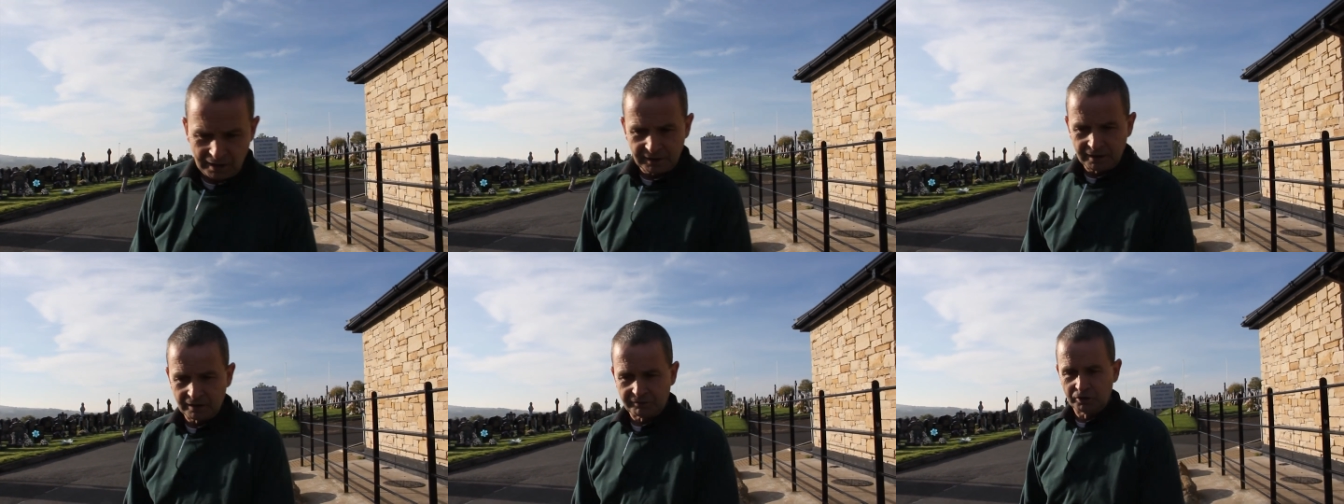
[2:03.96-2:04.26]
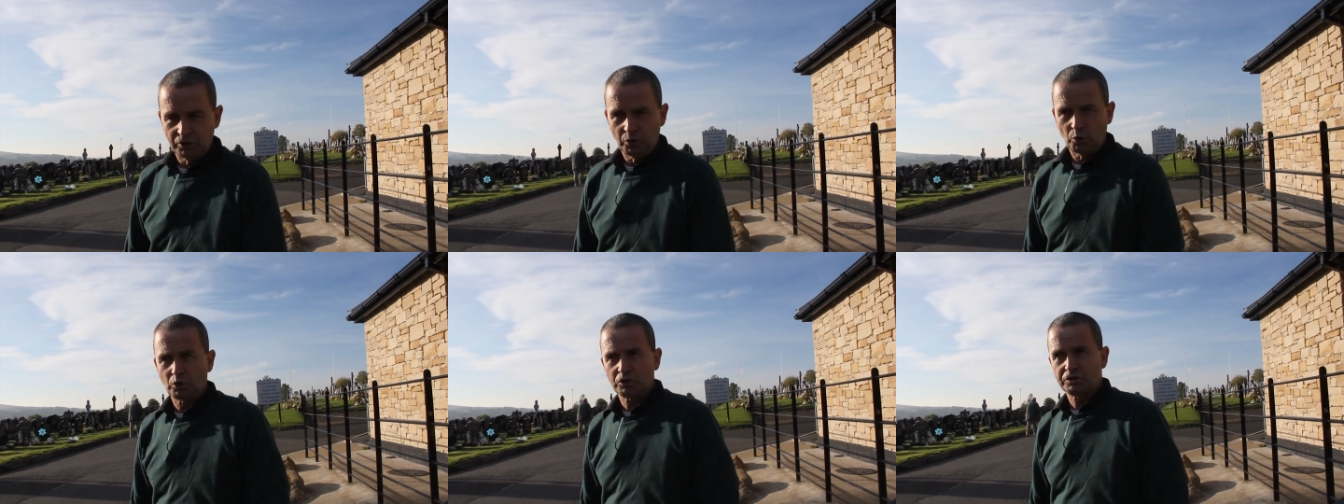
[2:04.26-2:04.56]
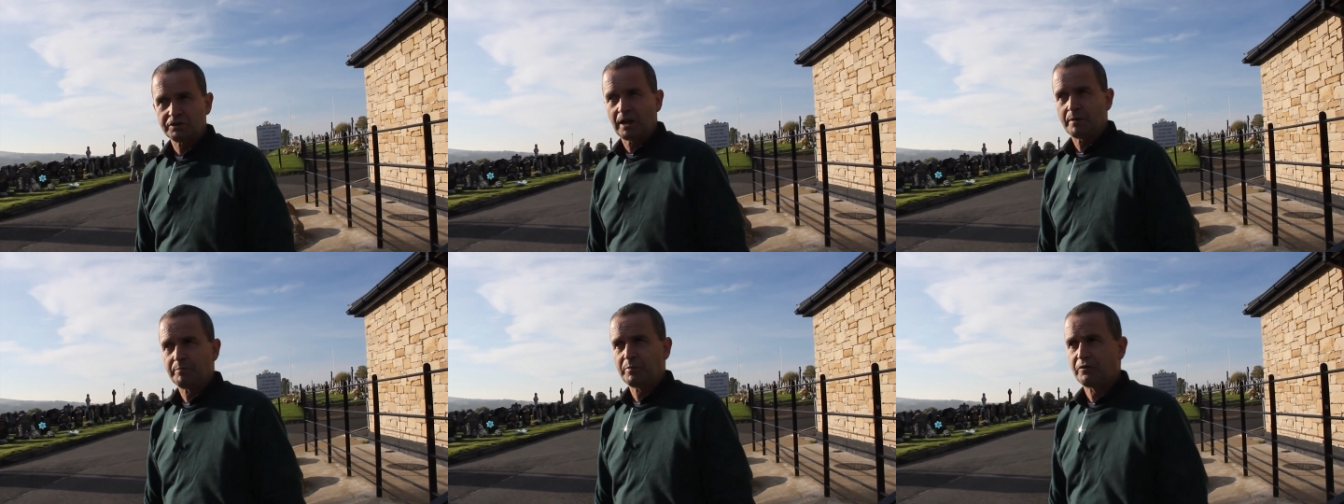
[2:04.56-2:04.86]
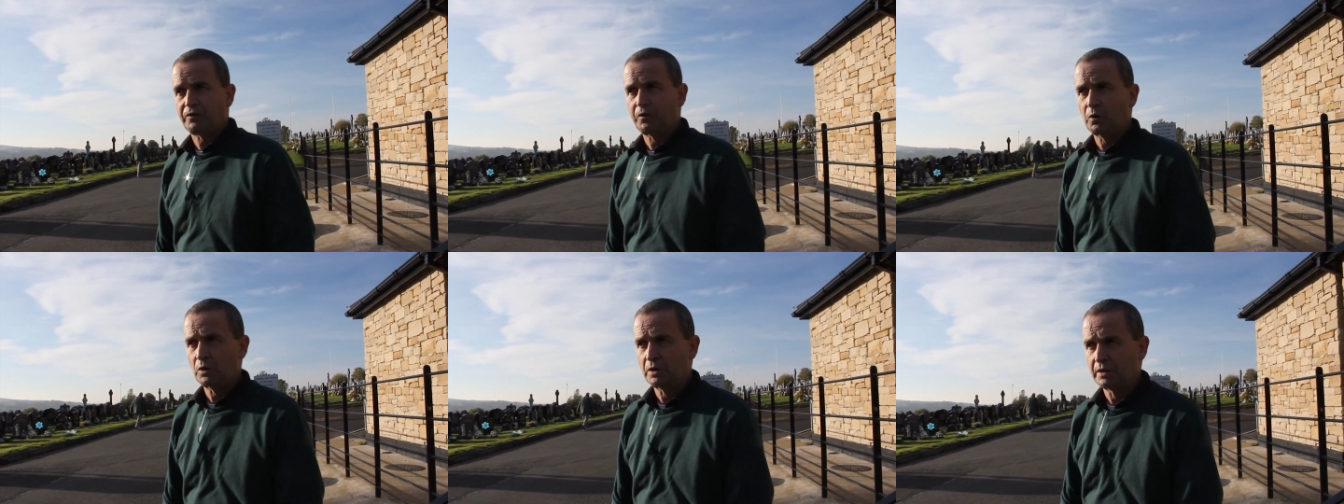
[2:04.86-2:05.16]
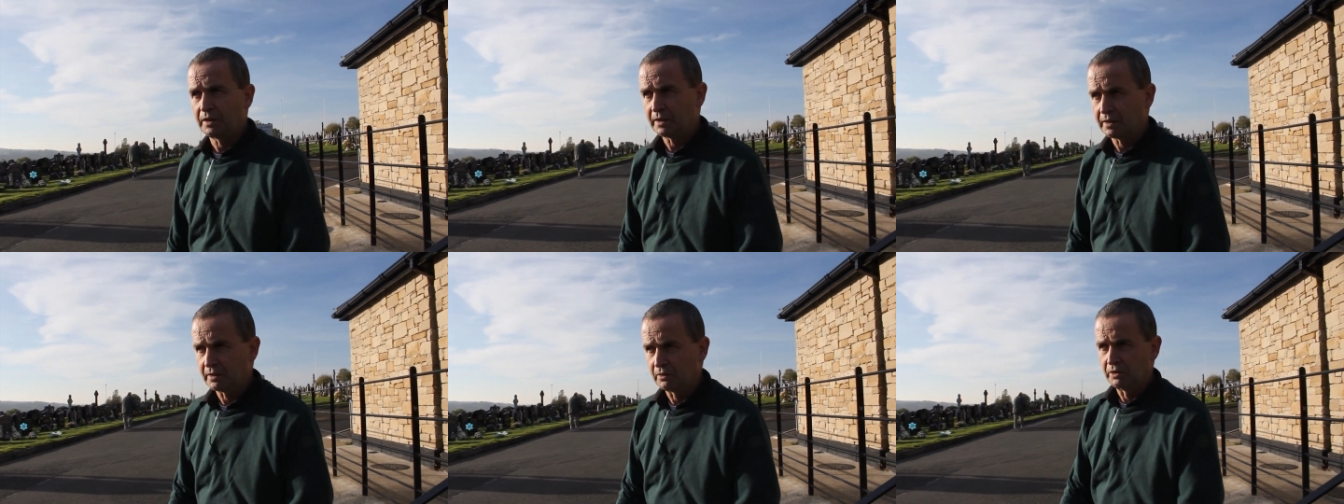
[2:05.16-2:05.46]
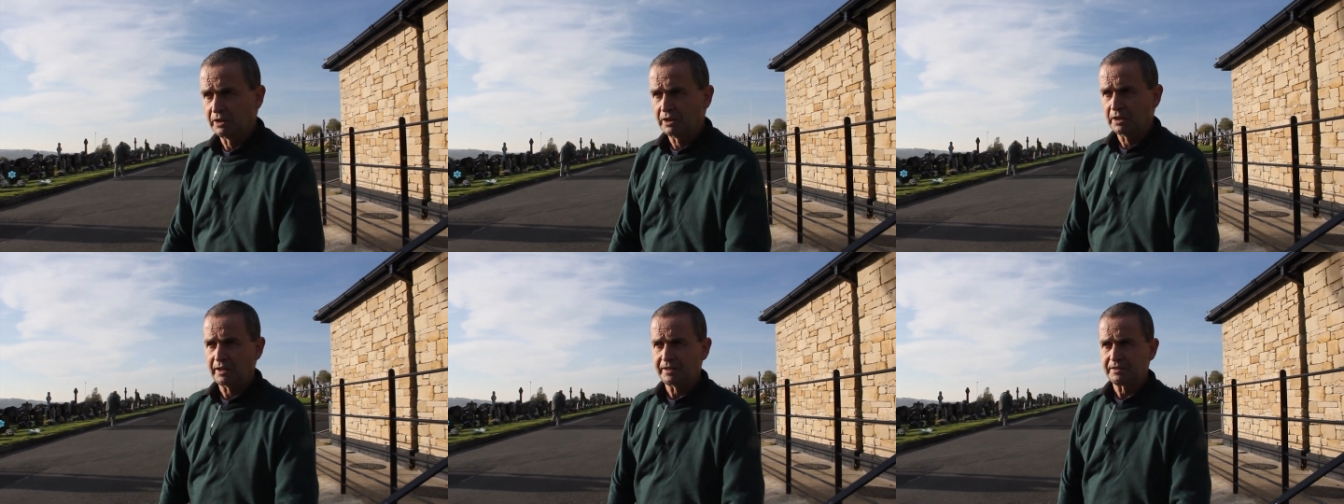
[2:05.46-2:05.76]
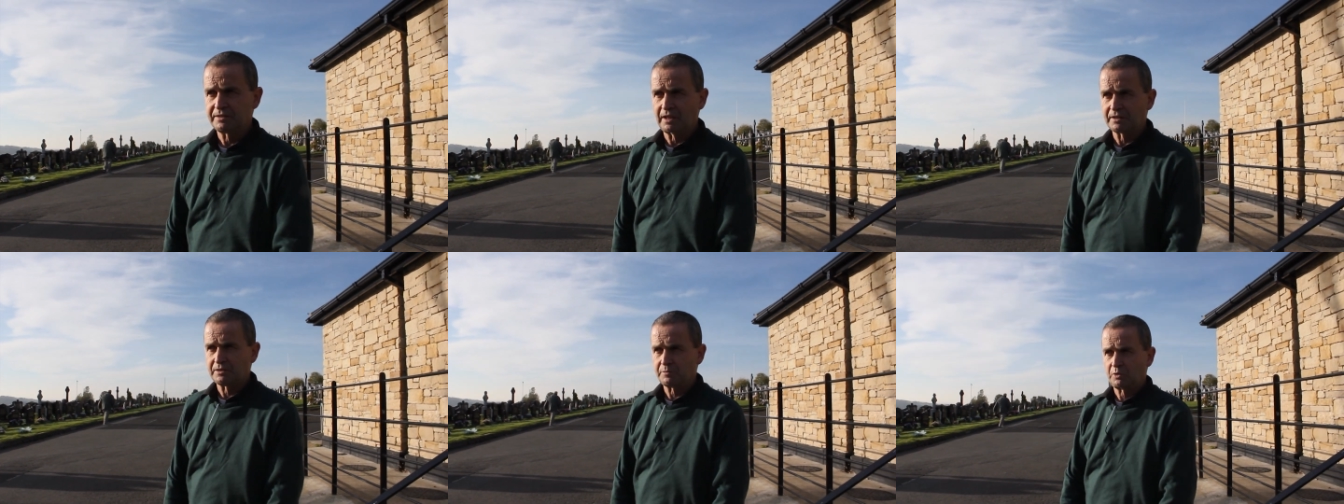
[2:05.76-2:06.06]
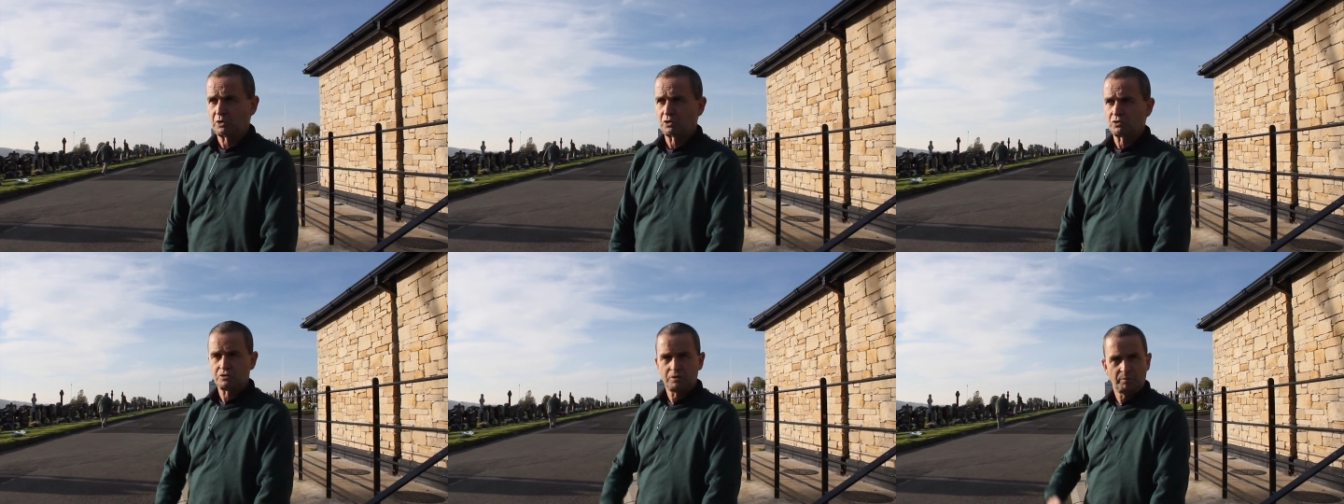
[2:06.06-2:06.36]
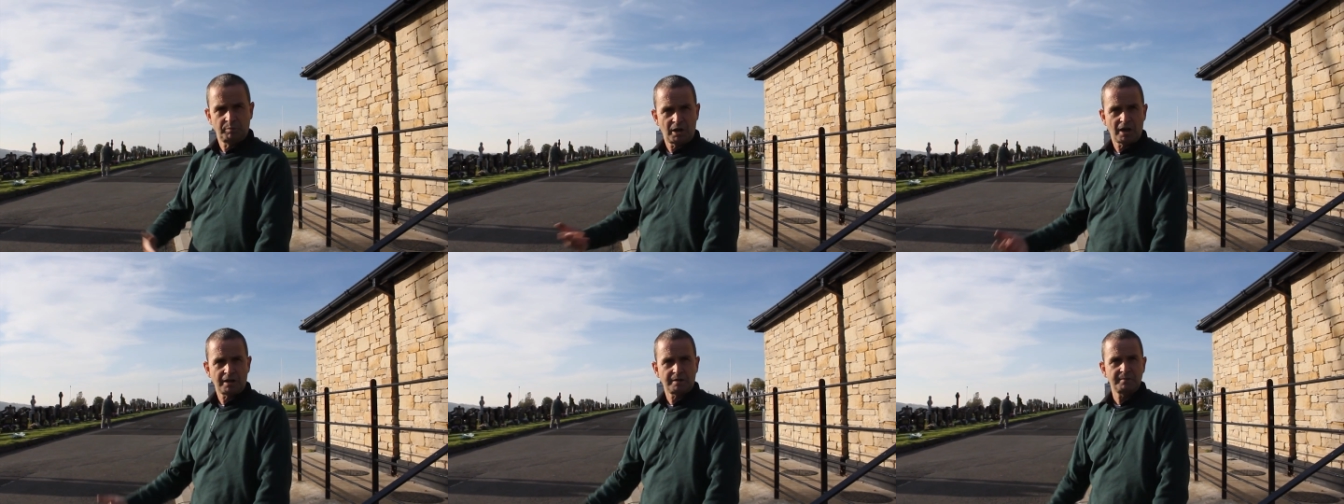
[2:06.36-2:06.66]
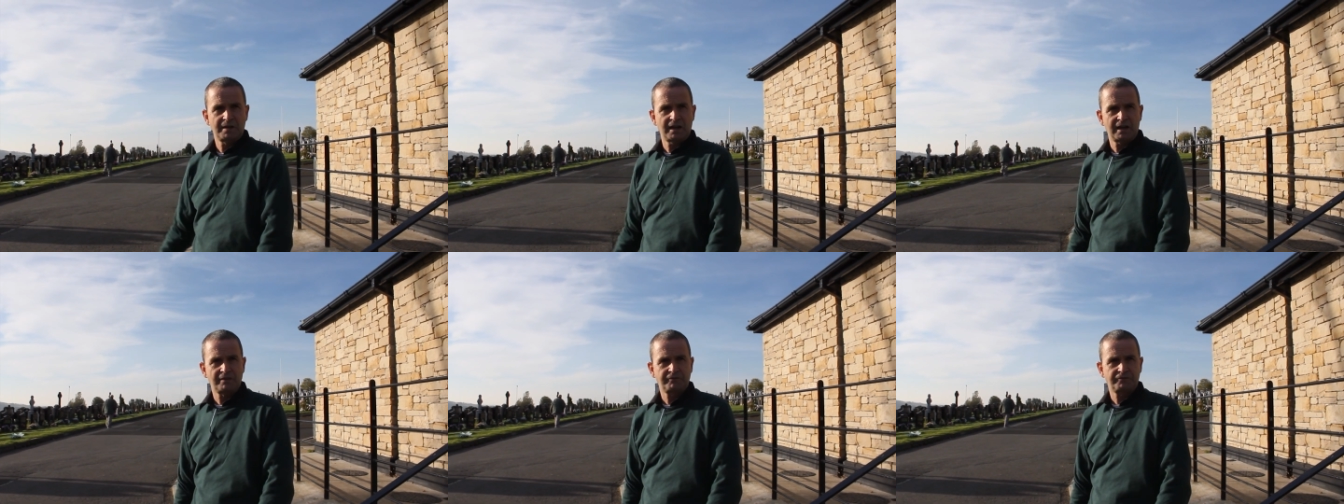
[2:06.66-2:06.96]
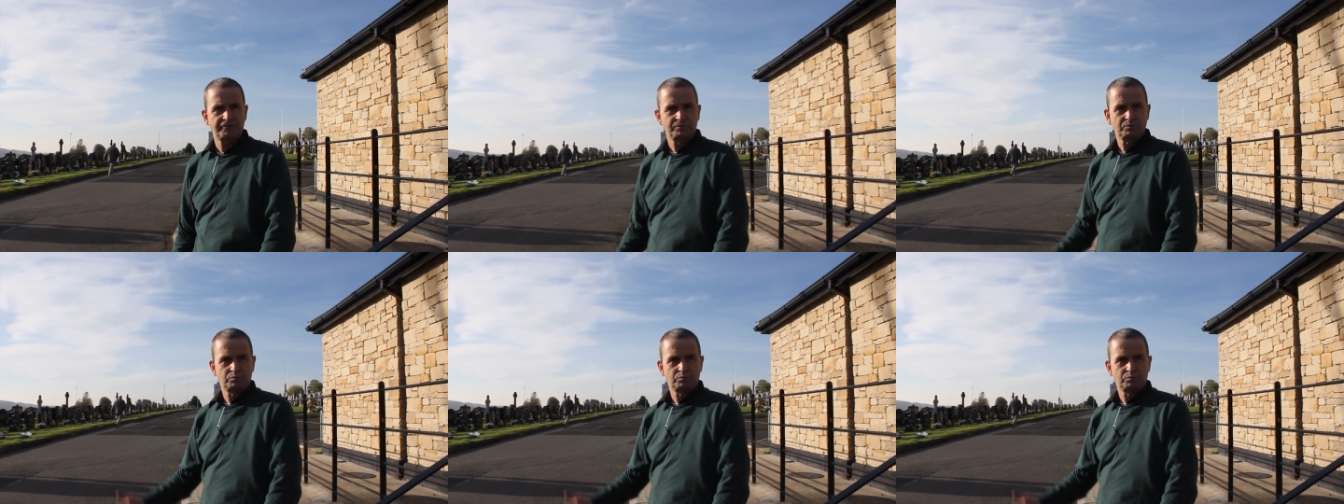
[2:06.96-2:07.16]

never noticed that before, and then I realised that's because the bottom half